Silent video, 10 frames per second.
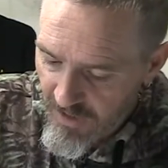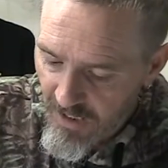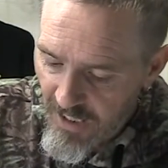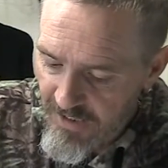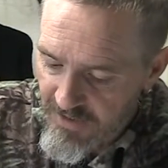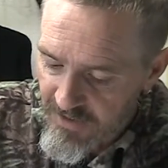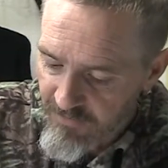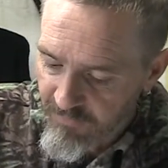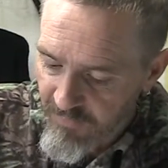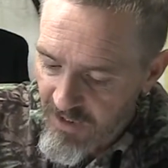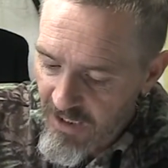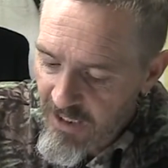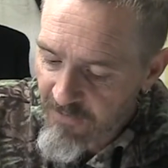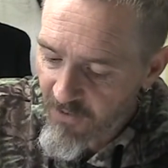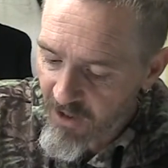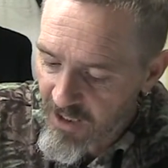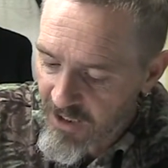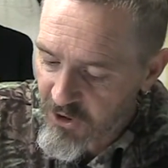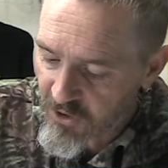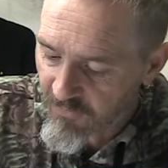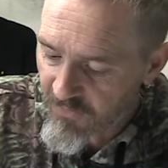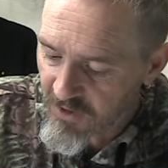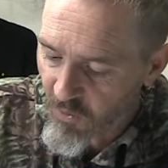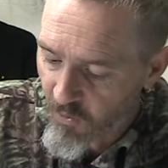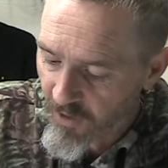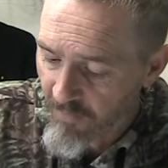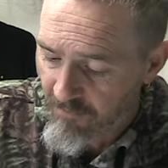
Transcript: 8. Any violation of this order